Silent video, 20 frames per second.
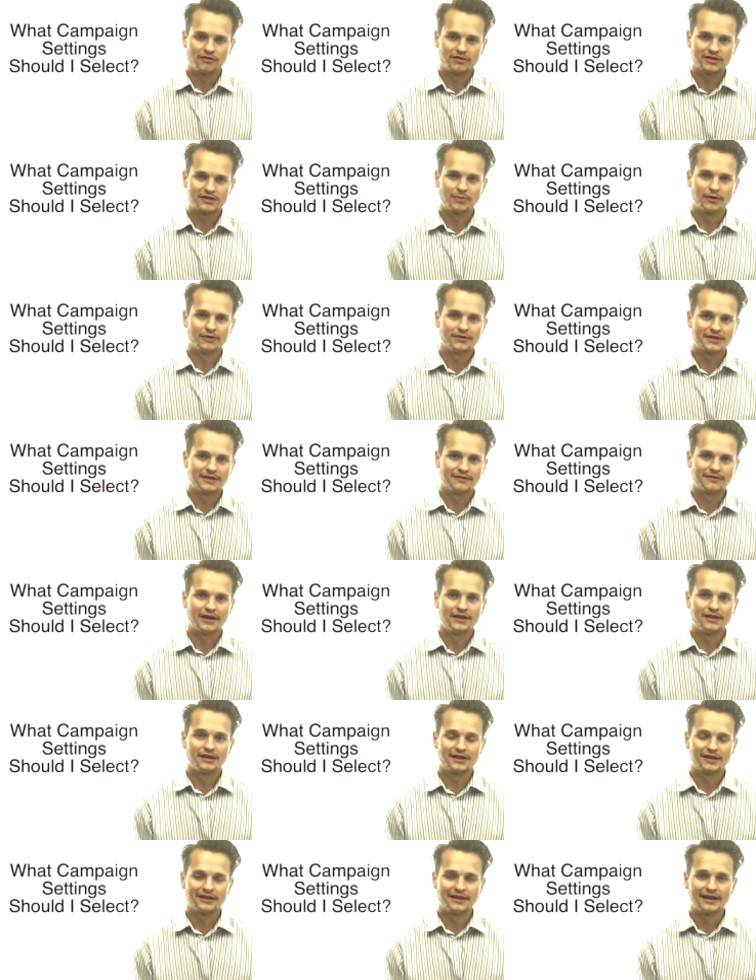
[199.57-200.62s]
responsive that
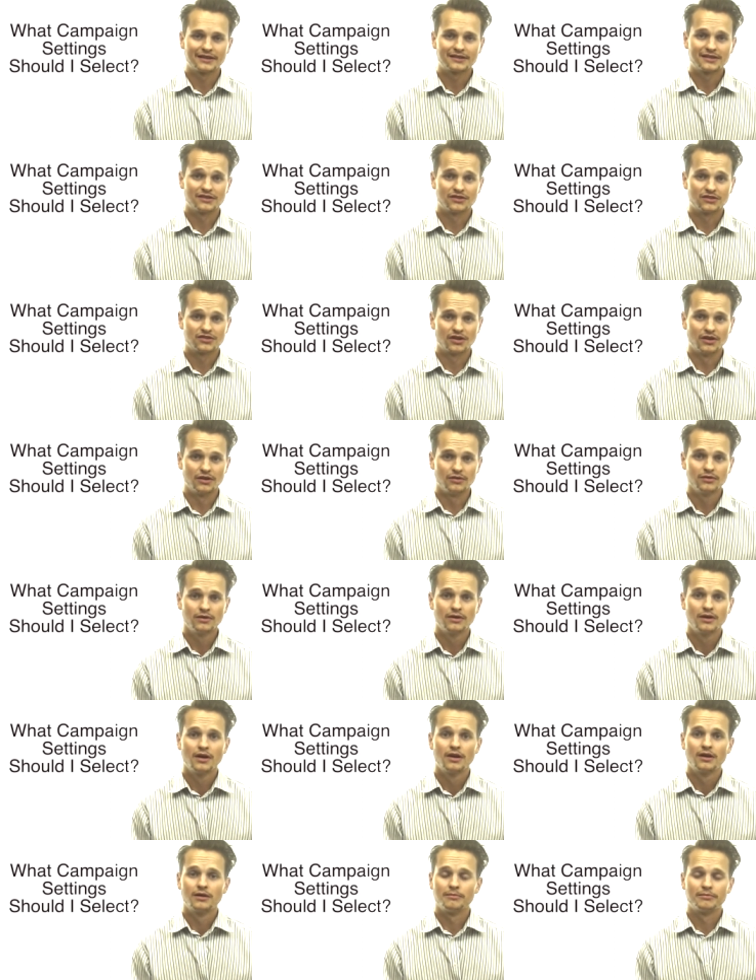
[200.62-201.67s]
you're connecting to,
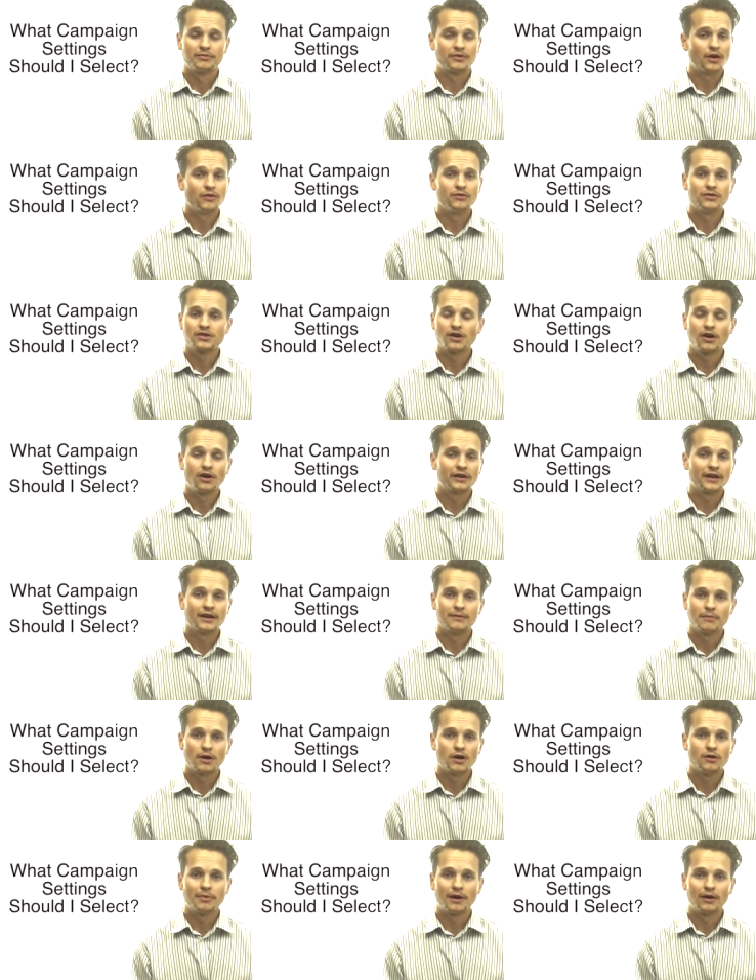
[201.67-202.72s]
don't target
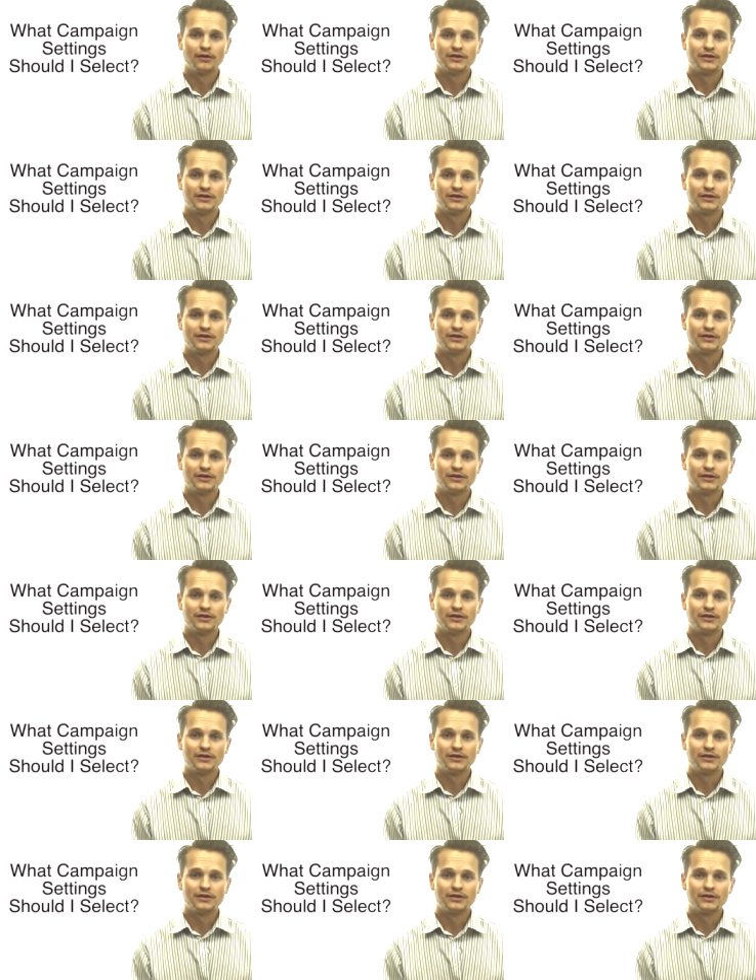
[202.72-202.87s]
mobile